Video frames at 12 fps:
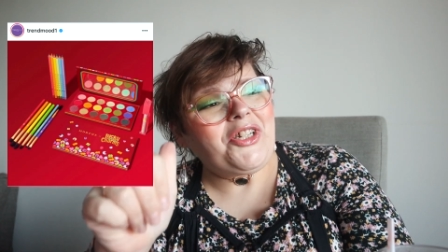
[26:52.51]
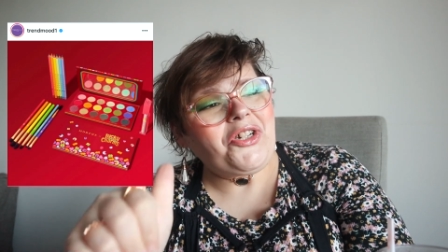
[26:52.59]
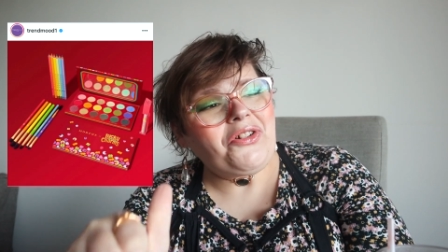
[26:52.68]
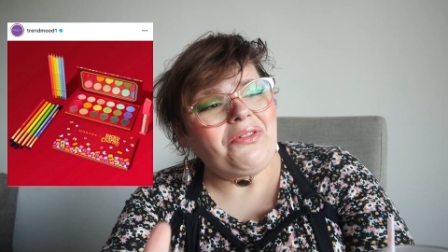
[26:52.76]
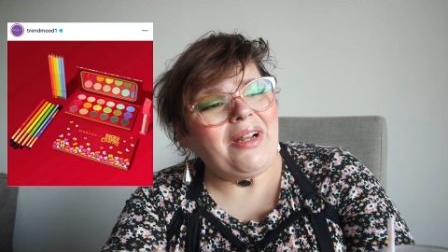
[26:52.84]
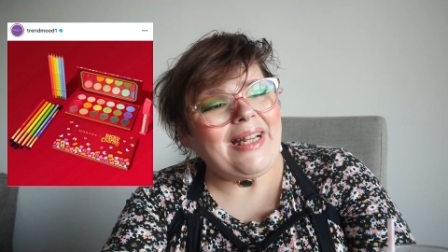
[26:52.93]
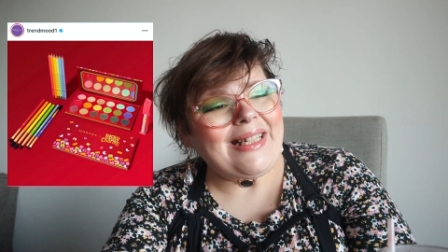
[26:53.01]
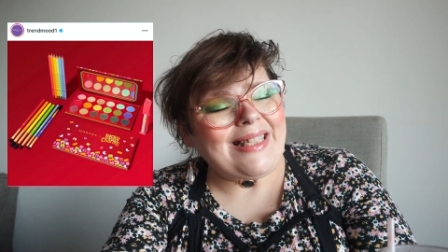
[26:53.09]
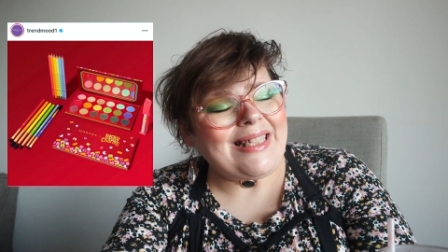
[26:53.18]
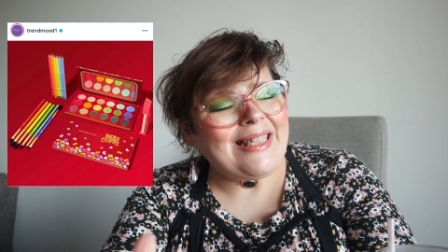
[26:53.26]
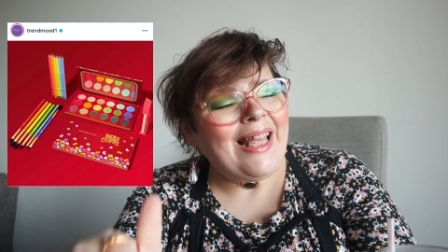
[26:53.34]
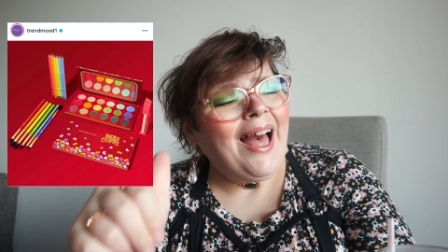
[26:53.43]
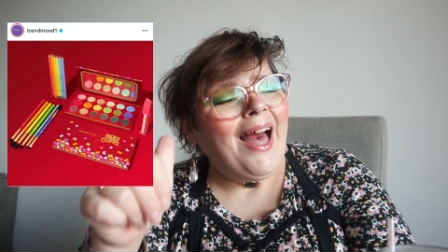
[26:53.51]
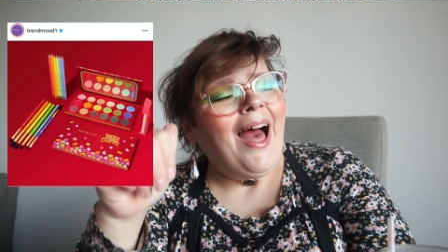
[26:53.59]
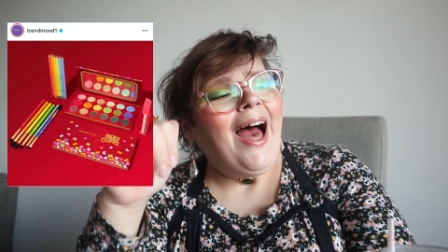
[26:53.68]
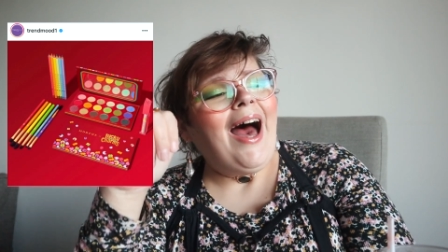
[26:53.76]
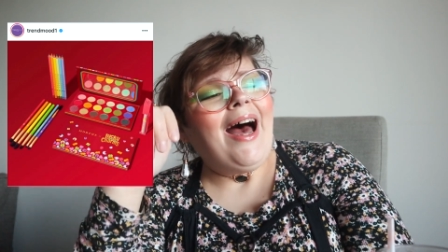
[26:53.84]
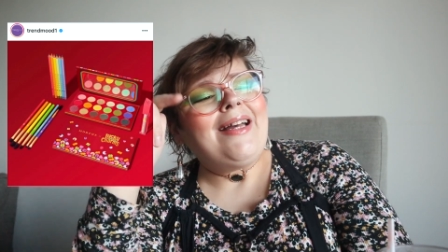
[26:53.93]
Tricks
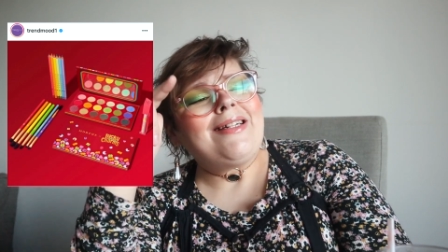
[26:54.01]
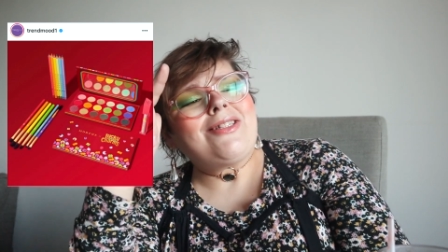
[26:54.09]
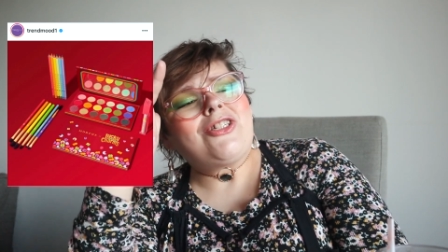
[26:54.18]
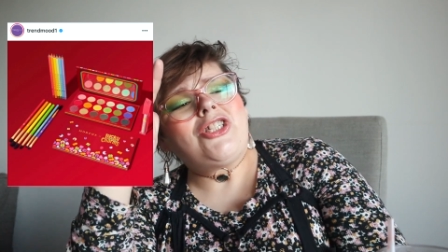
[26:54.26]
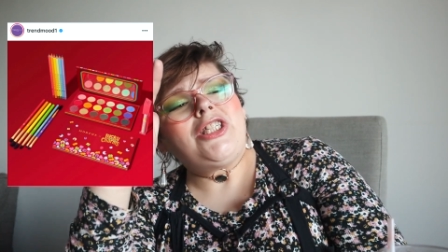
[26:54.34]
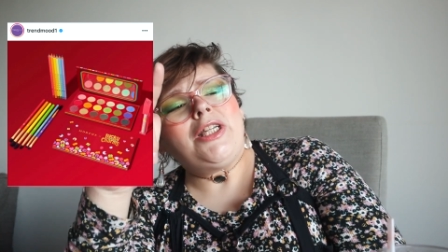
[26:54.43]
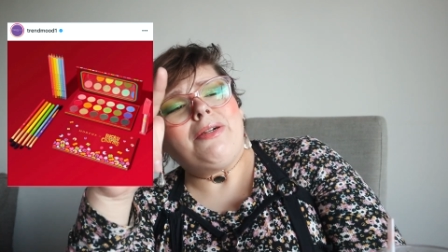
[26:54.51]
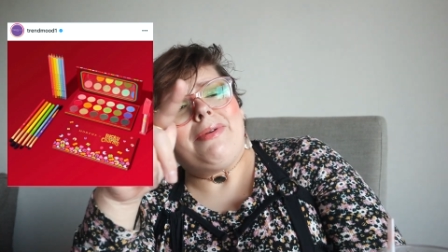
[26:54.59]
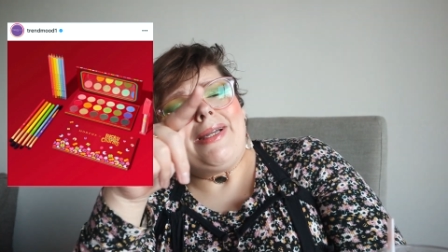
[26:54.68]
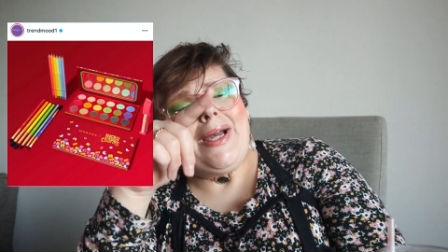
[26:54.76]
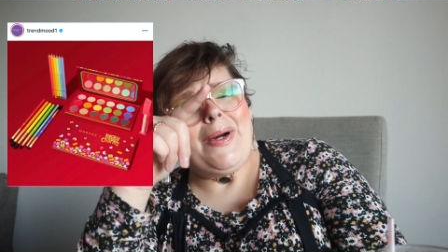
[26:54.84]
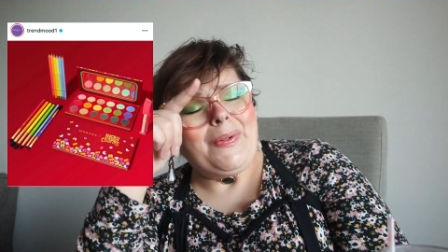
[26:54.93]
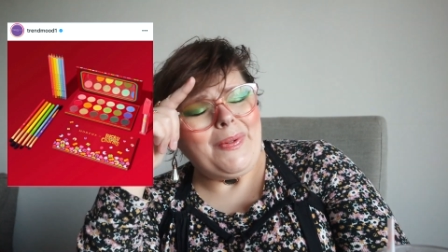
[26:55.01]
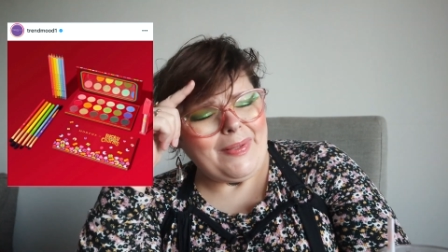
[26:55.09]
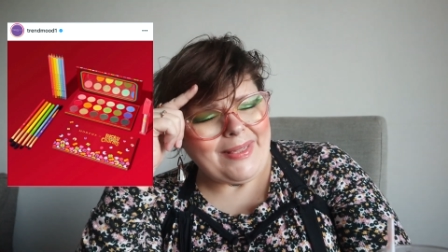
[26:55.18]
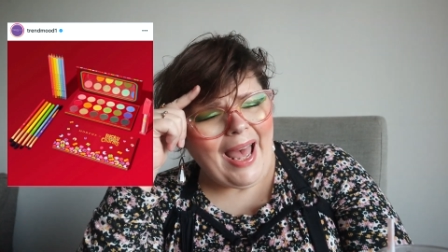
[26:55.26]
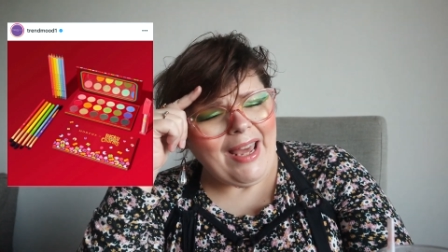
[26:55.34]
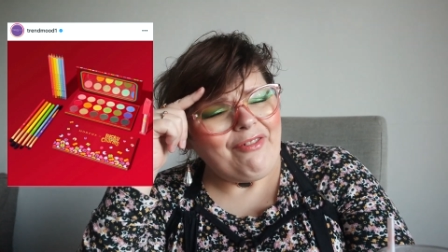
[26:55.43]
and Cheerios
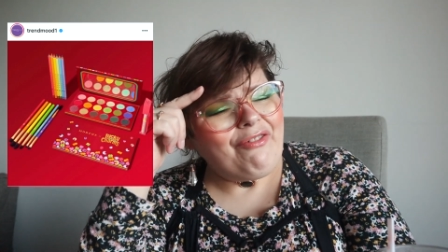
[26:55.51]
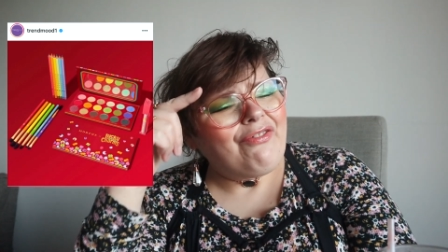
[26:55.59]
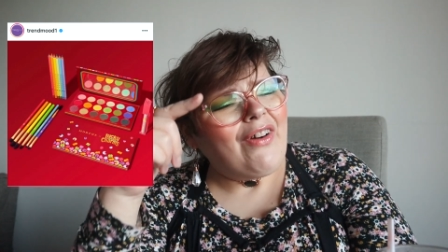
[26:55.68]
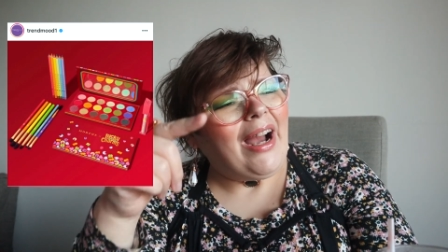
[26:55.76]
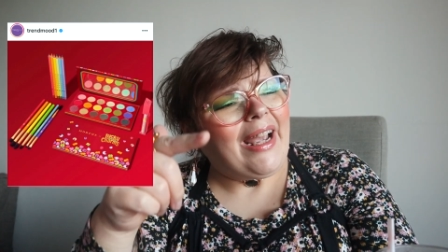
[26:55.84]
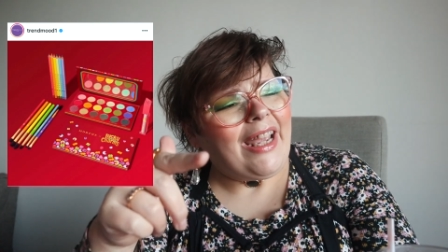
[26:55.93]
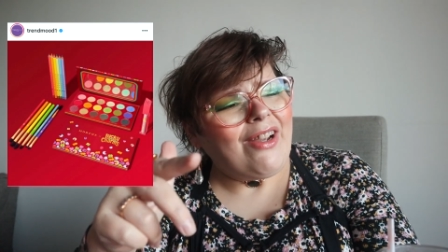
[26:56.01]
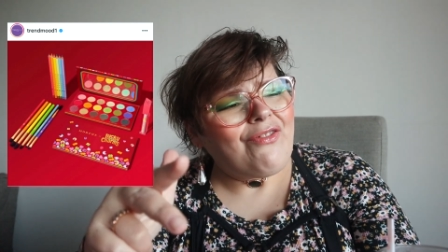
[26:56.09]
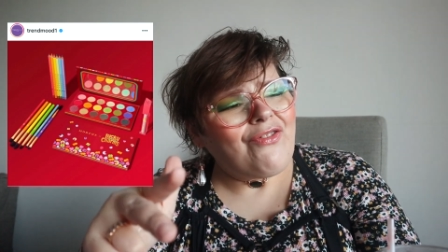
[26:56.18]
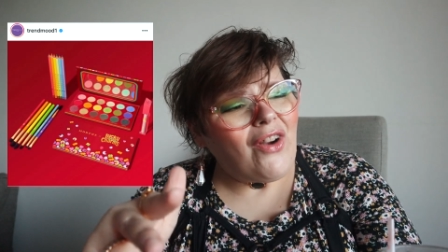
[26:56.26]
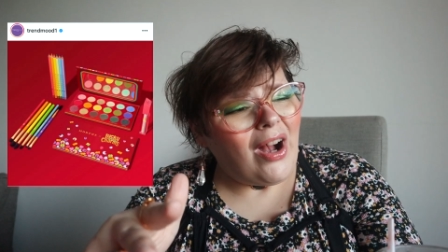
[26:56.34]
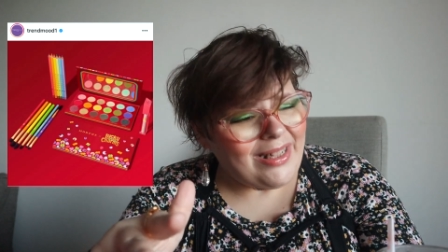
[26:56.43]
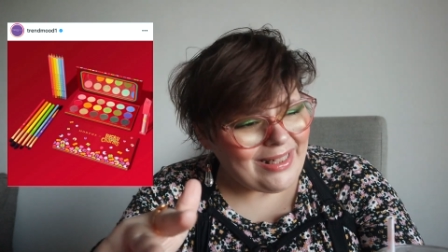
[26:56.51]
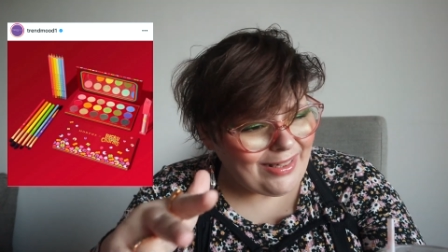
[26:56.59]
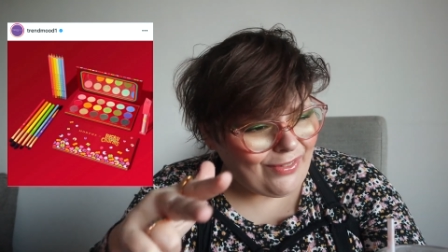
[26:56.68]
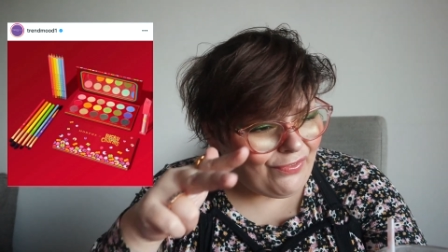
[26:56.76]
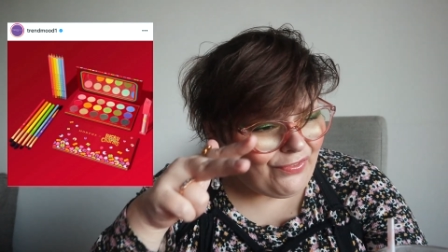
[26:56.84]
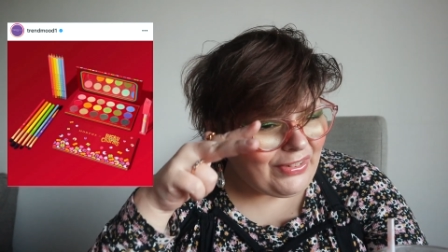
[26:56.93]
and fucking
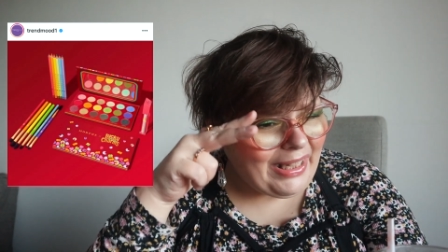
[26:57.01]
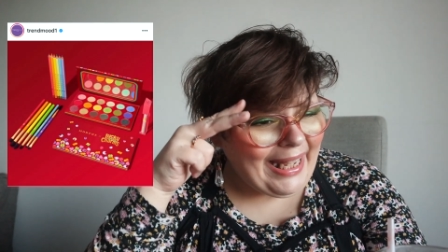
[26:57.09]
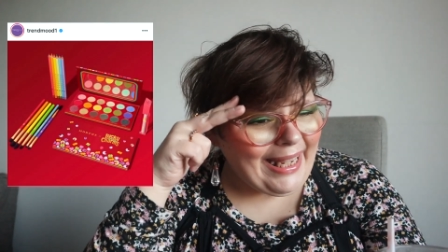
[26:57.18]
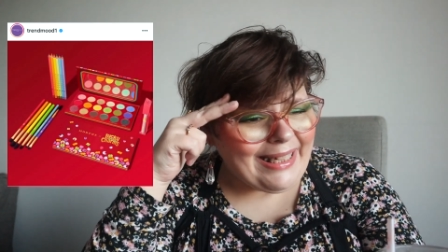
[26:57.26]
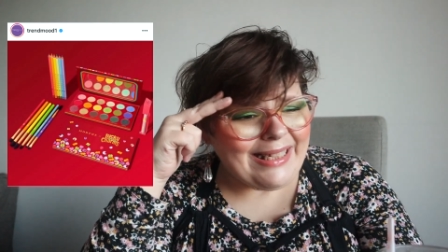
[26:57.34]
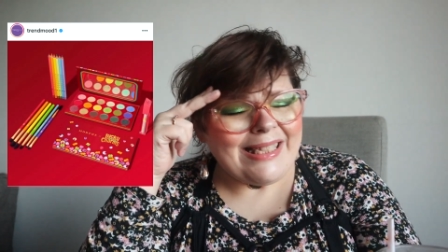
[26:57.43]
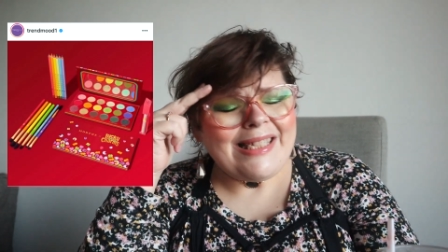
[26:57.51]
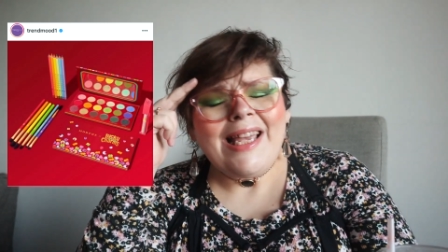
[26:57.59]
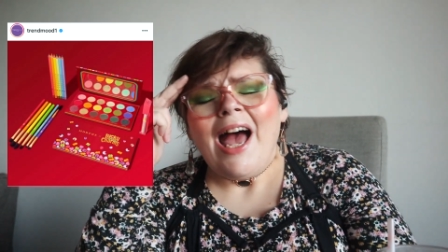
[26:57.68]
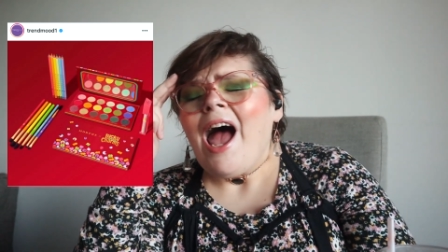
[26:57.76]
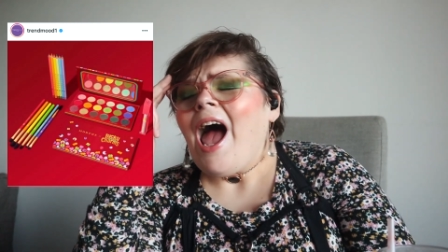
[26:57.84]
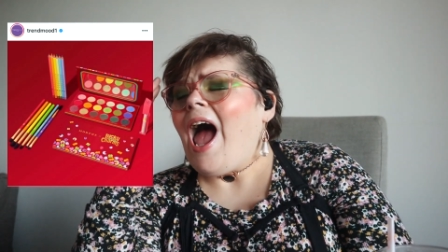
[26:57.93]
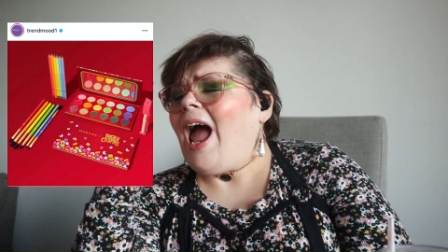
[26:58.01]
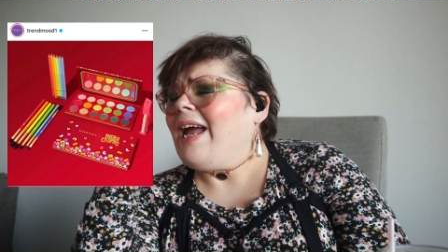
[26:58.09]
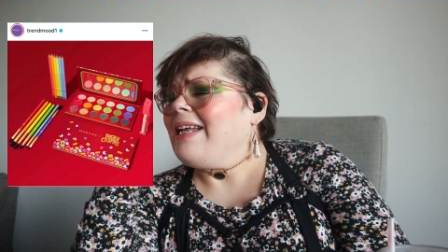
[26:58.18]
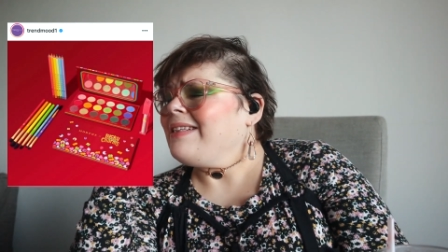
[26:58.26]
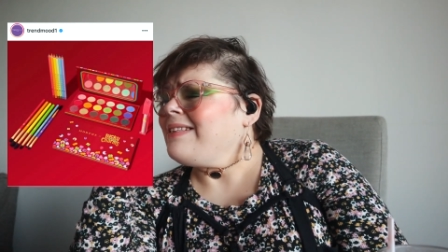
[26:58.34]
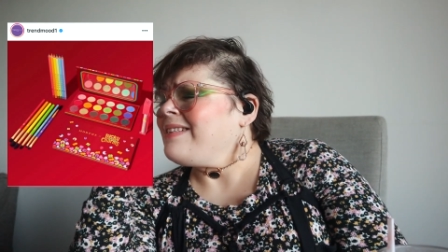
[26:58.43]
Frosted Flakes
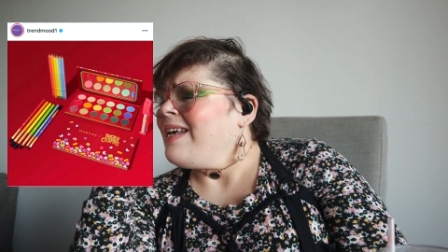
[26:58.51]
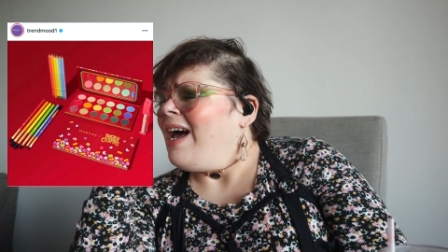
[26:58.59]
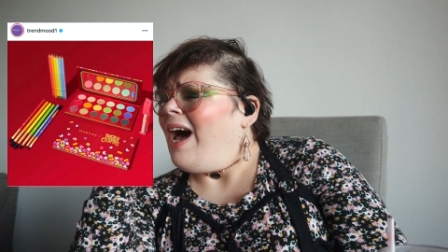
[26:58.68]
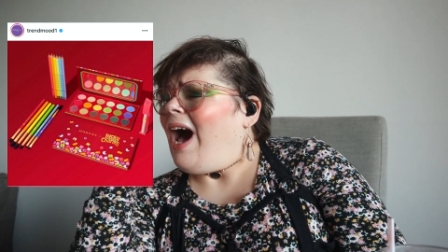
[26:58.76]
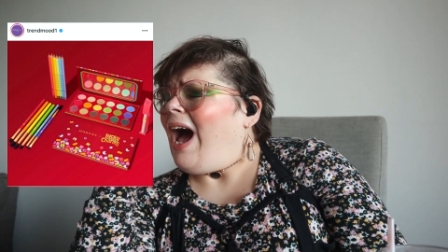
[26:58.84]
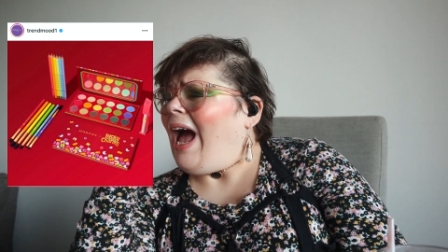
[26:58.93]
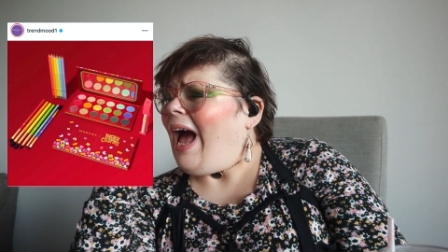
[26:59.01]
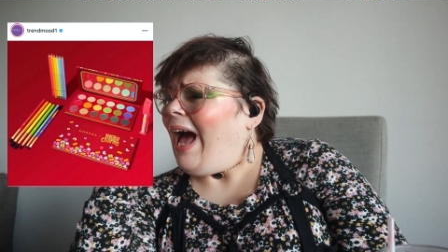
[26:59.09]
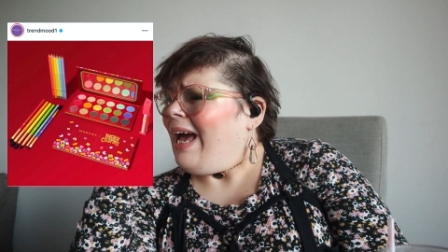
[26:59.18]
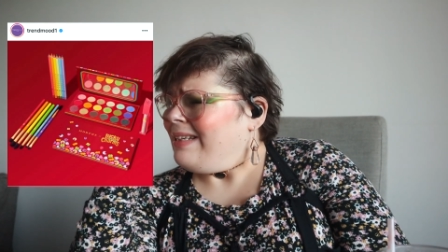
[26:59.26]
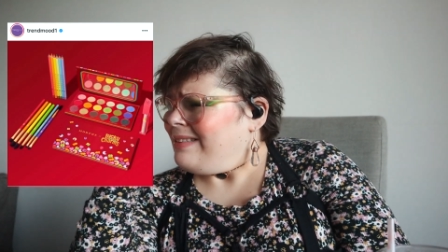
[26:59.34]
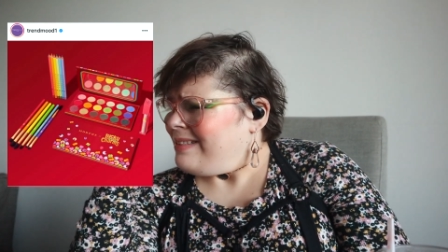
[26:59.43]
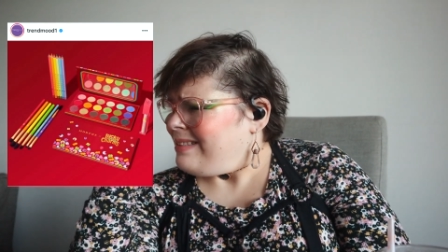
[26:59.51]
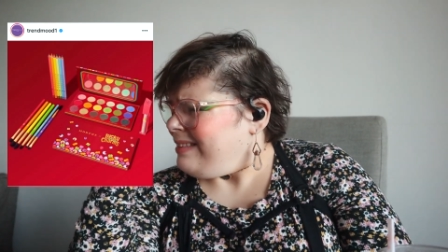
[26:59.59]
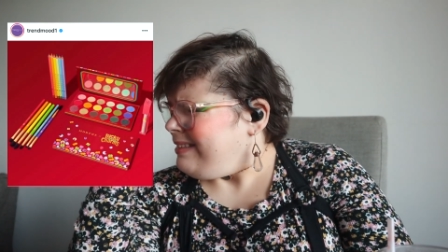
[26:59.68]
and, and